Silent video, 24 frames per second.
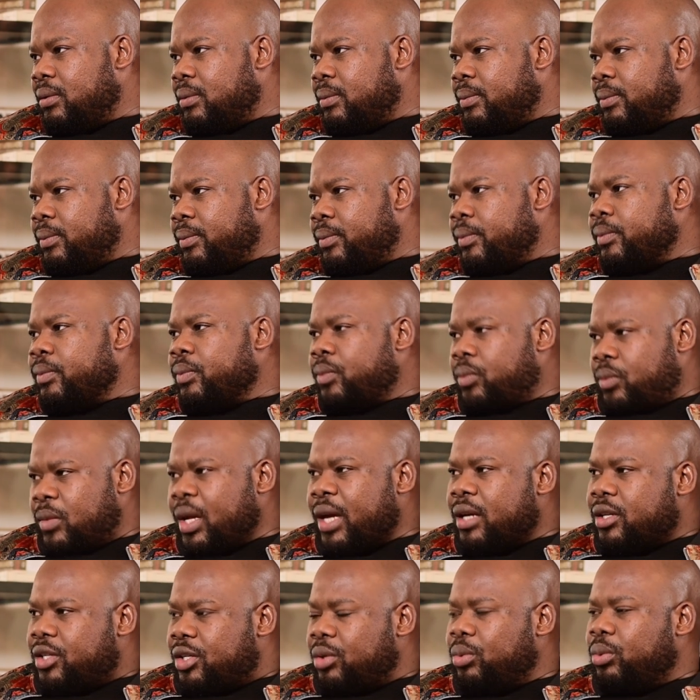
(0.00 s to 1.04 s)
to
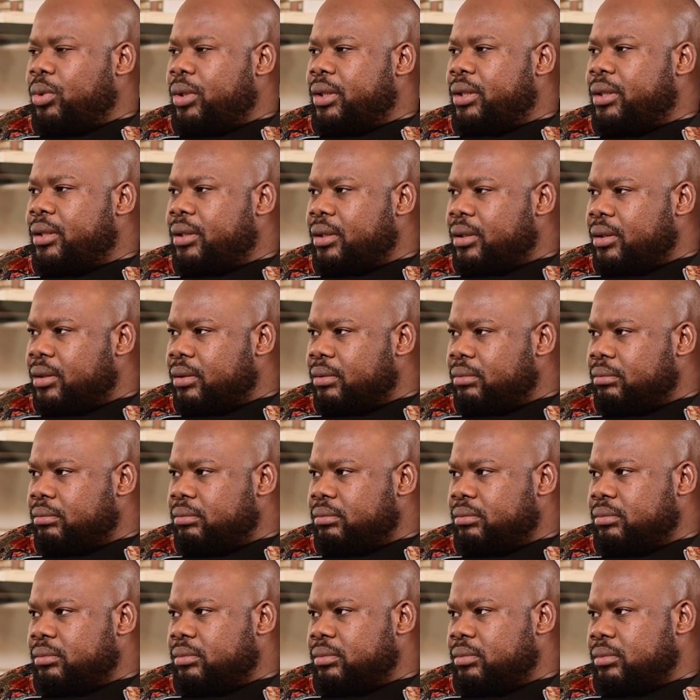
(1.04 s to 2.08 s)
yeah she would take the
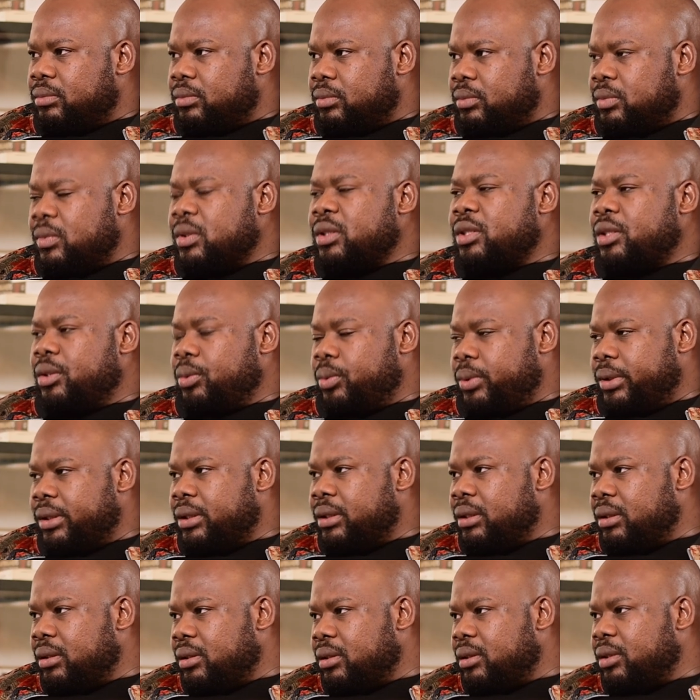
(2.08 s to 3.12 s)
business over she
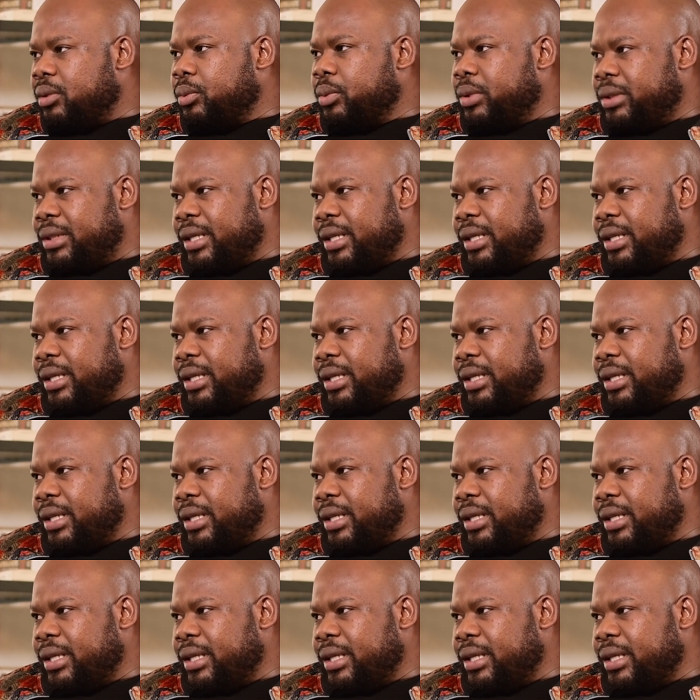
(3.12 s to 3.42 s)
would she okay.